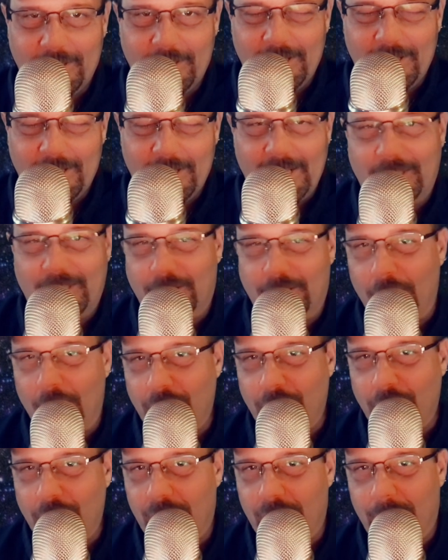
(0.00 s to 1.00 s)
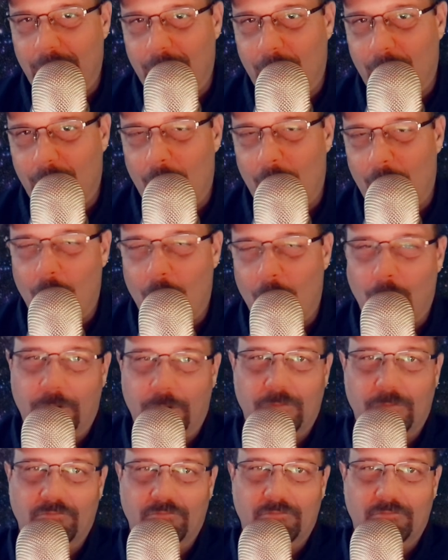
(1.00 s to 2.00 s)
his Starship would hold
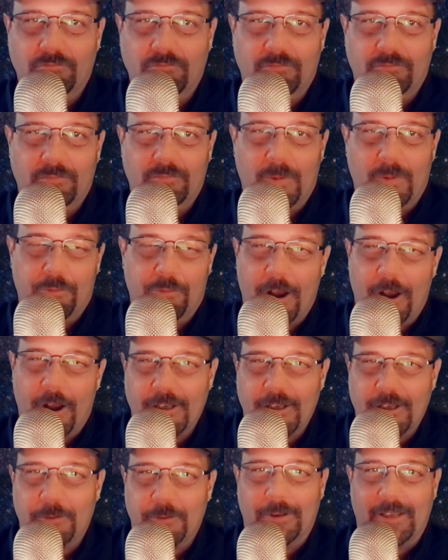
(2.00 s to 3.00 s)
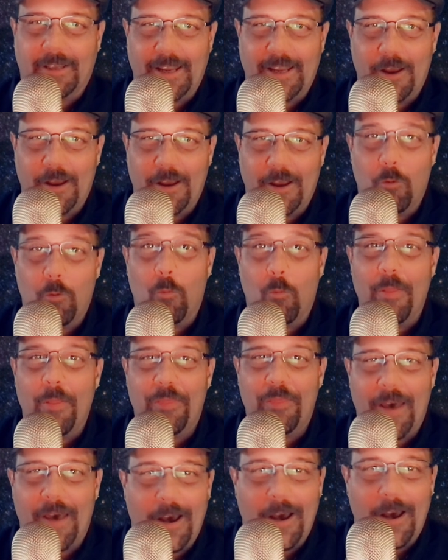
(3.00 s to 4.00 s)
approximately one
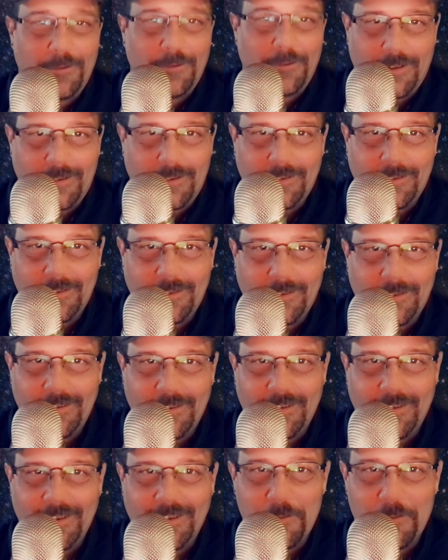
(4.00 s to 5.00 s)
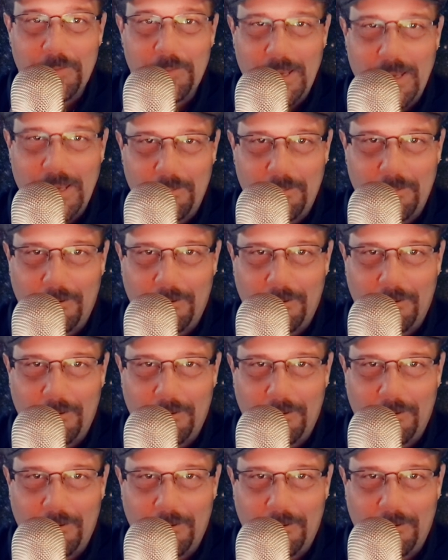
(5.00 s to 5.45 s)
thousand people